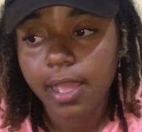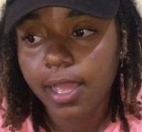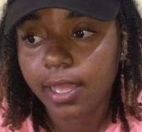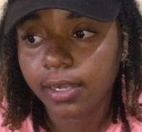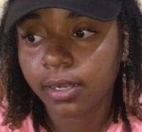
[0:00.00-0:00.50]

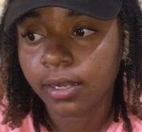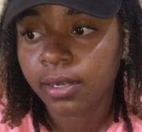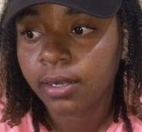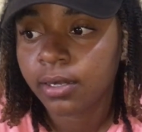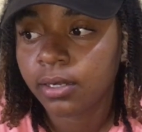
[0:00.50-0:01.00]
and
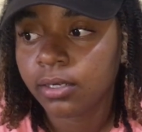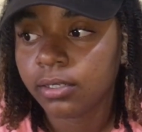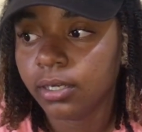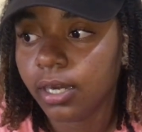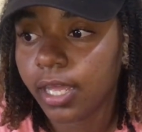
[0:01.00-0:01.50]

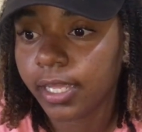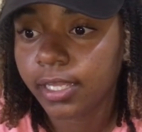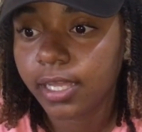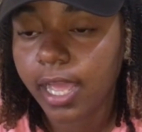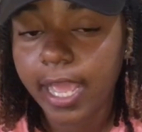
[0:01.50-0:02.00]

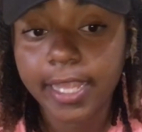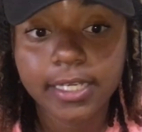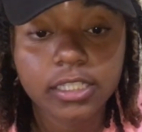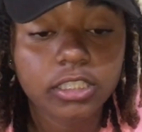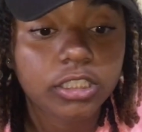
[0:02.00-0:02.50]
like I
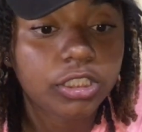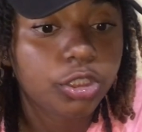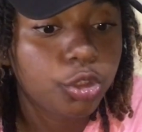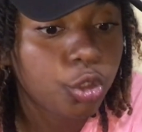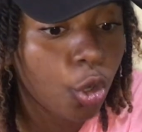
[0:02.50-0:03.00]
did
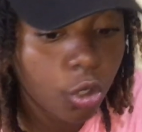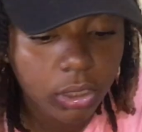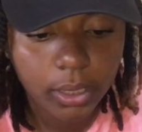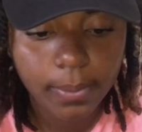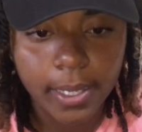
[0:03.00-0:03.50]
shook
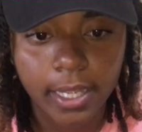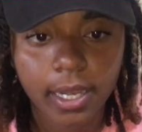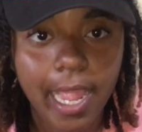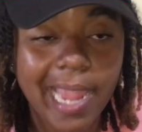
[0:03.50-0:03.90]
the man.